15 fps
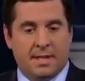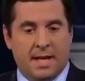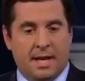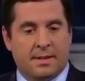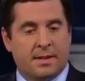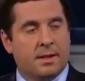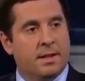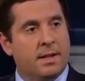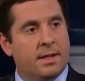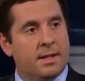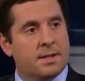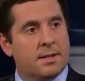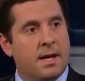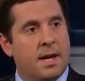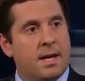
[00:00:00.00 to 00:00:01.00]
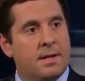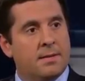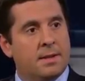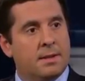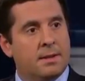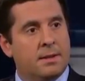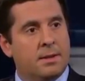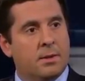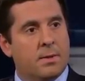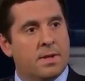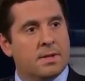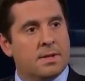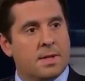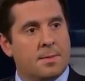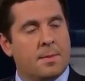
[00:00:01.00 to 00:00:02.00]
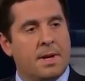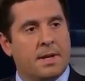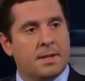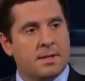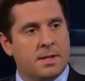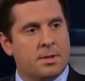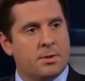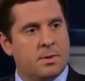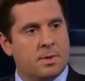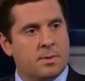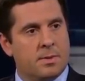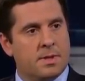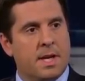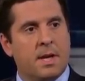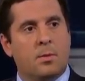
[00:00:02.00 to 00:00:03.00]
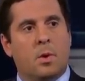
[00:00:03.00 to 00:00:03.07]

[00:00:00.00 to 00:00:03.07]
technically, and it's not even, what some of my constituents were saying,